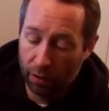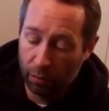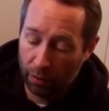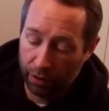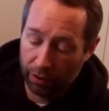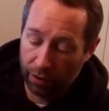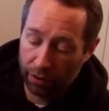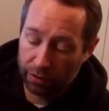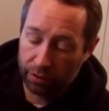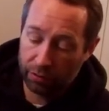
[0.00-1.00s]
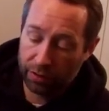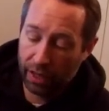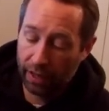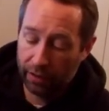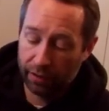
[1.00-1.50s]
where you can also
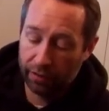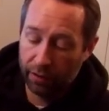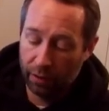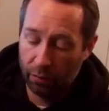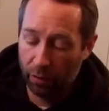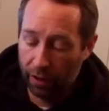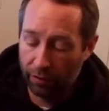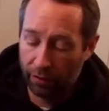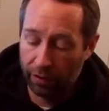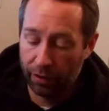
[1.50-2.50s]
tighten whatever